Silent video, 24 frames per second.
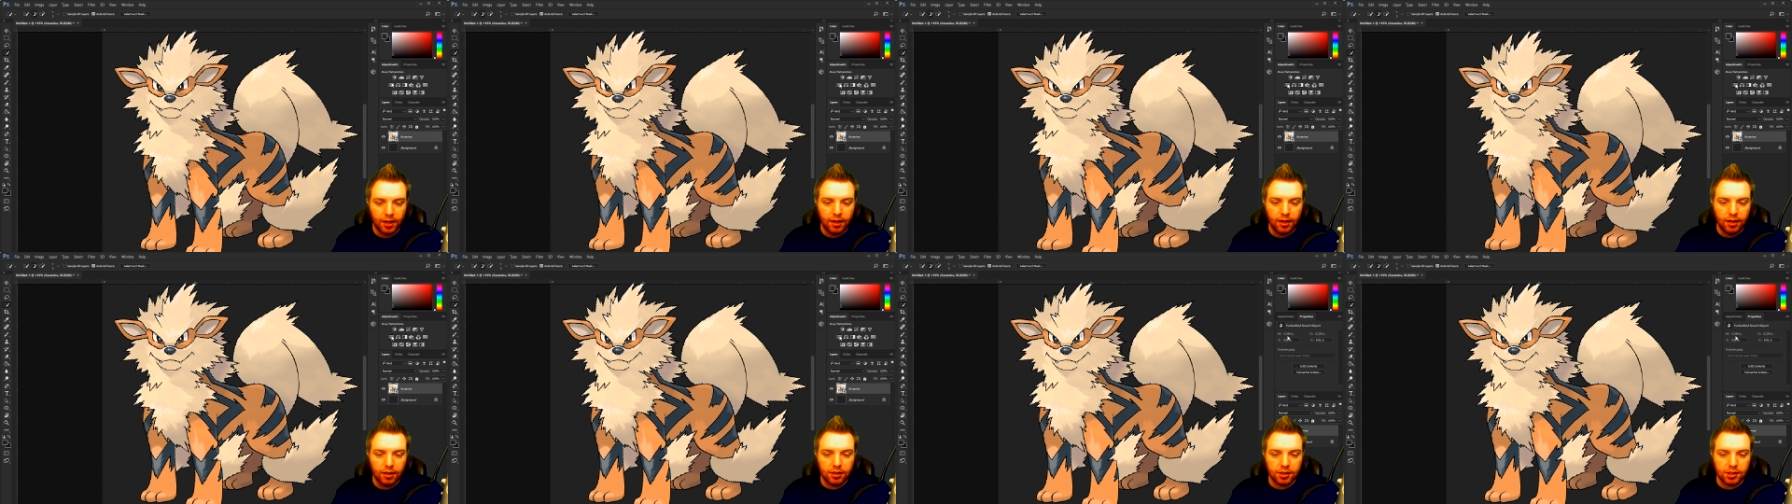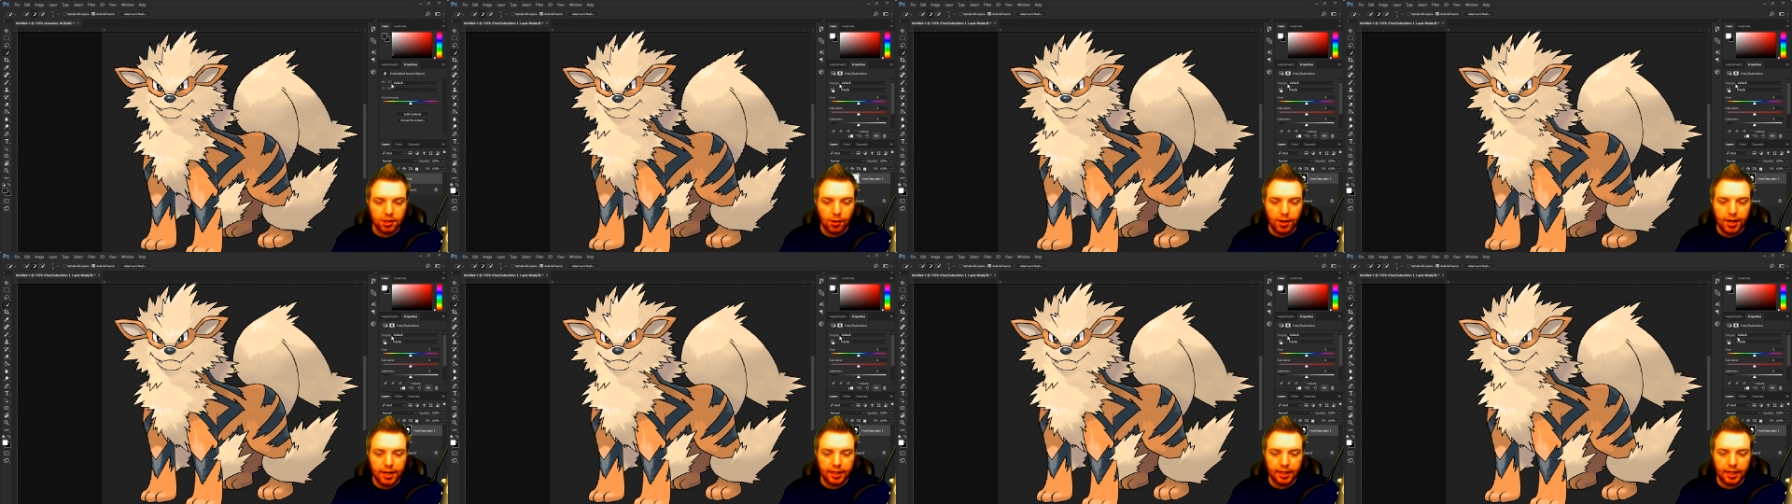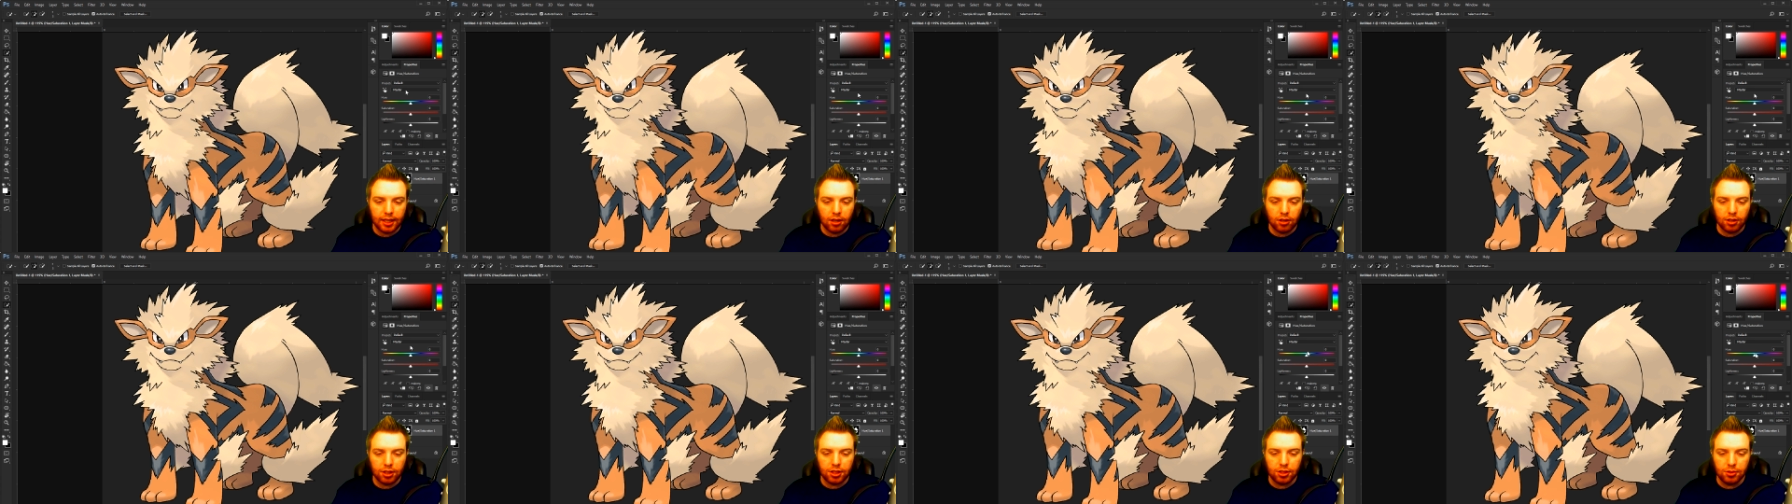Let's go ahead and get
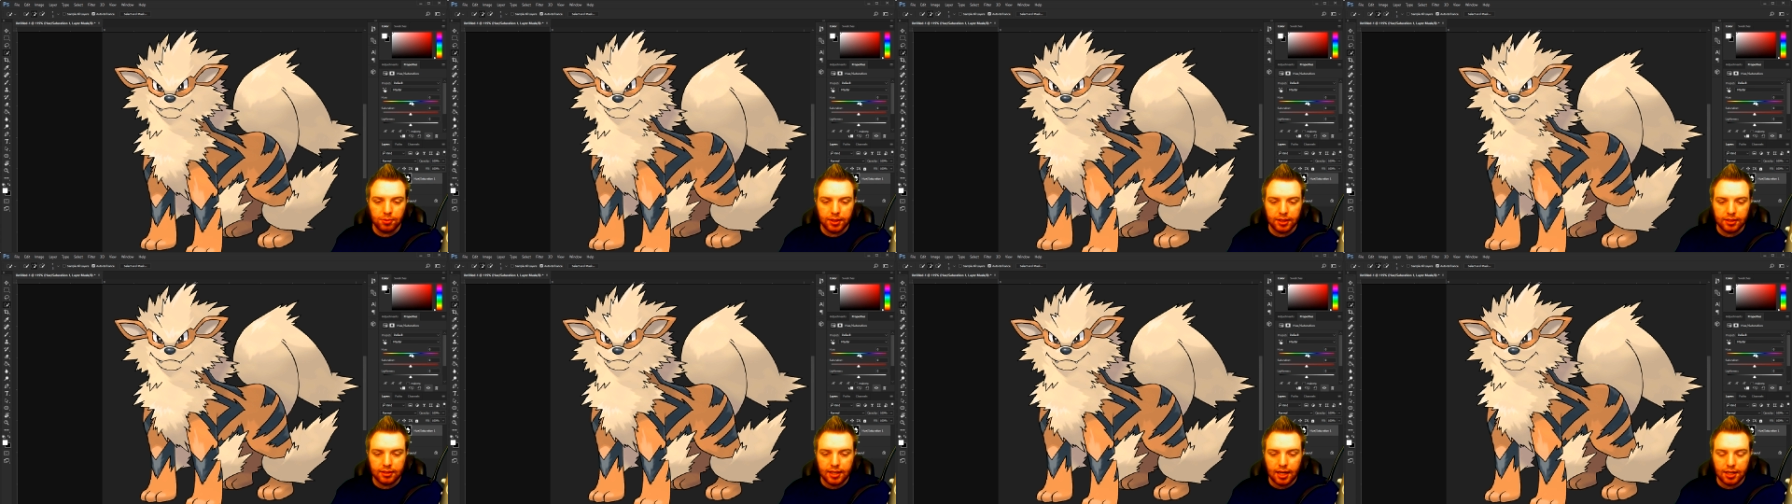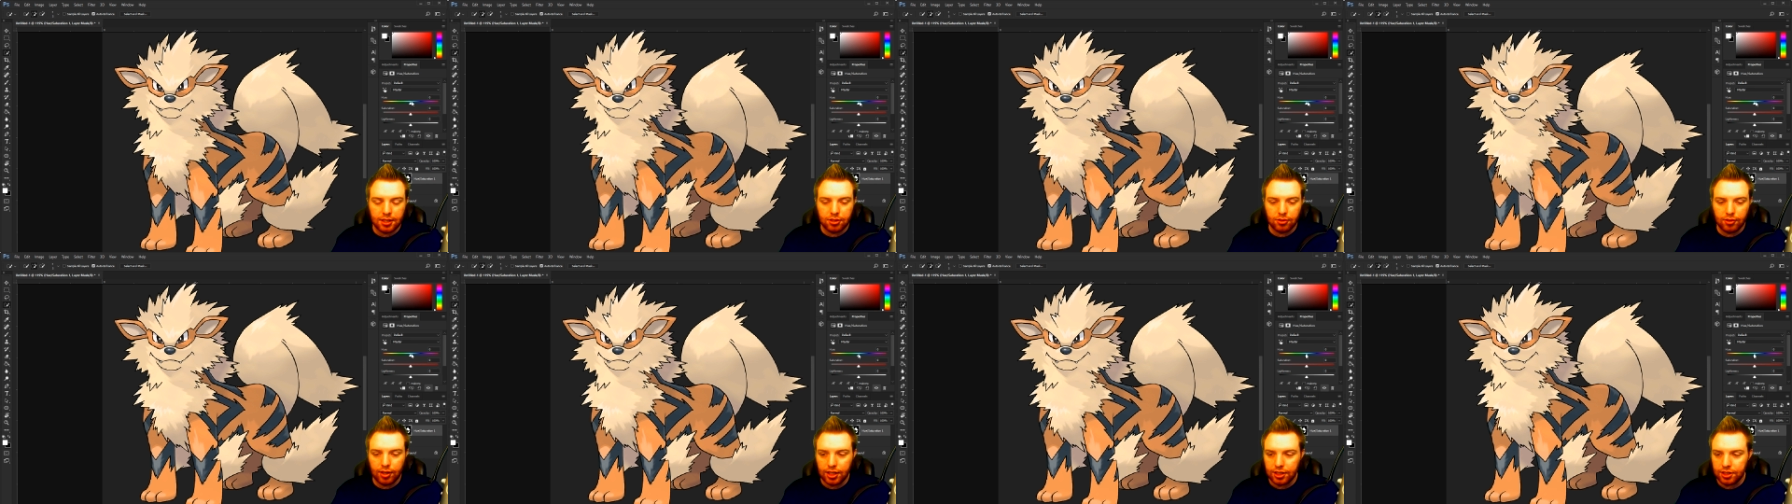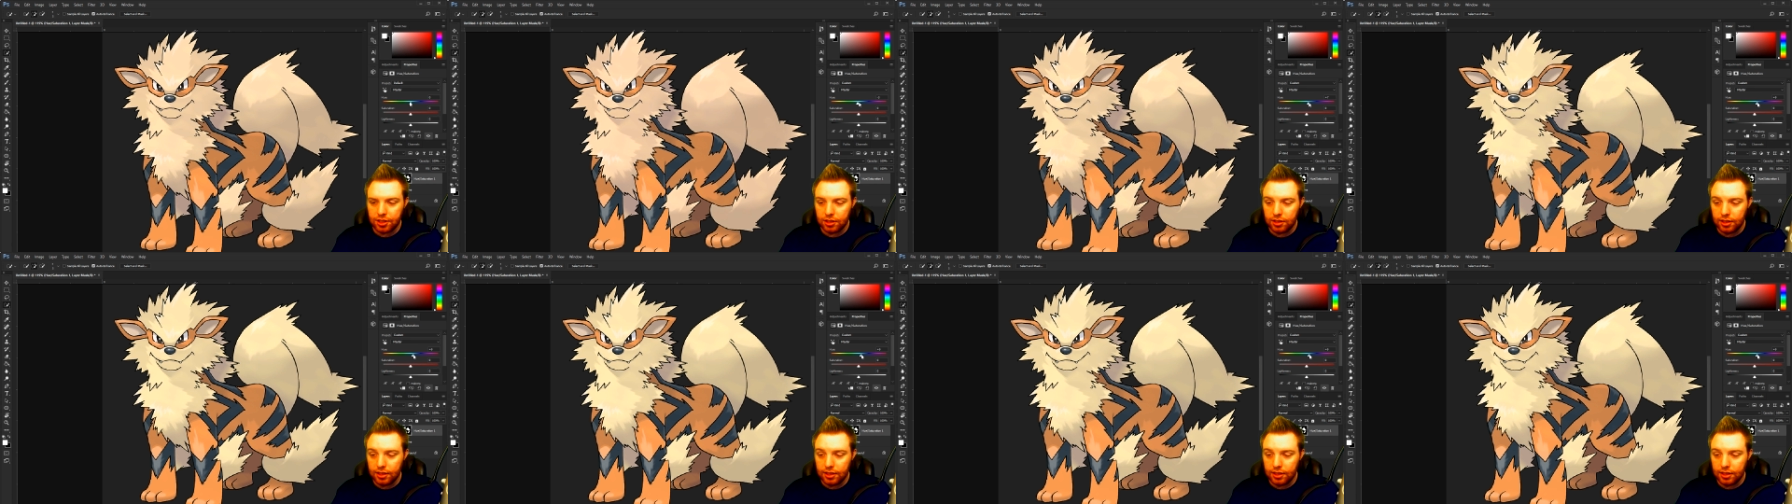our hue and saturation.